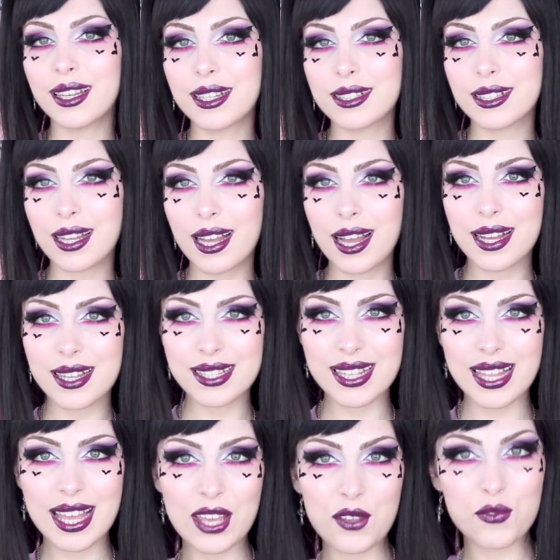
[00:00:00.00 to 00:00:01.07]
it
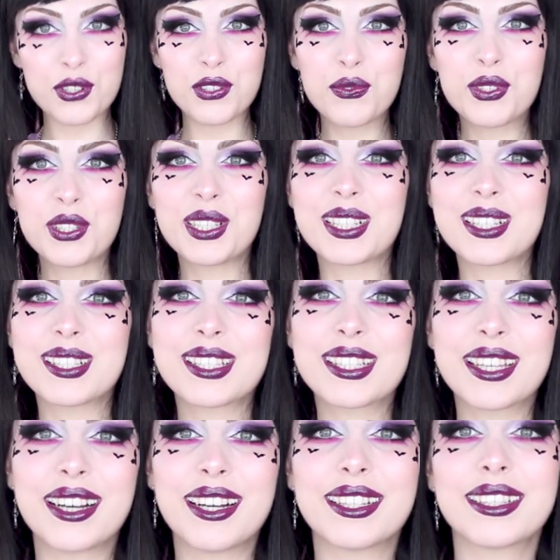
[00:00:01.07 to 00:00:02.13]
has a very, very nice
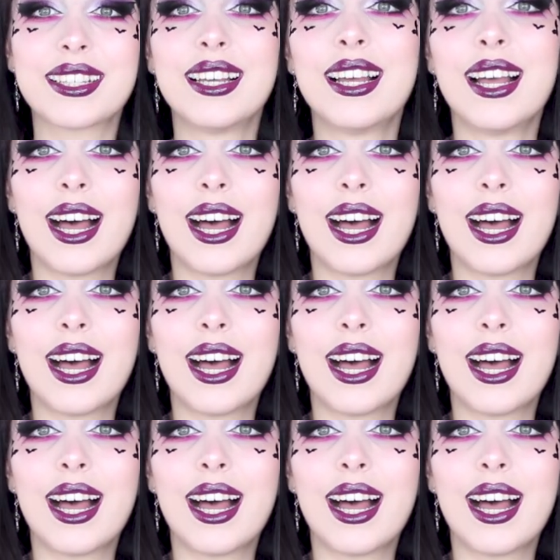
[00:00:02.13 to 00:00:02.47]
cut.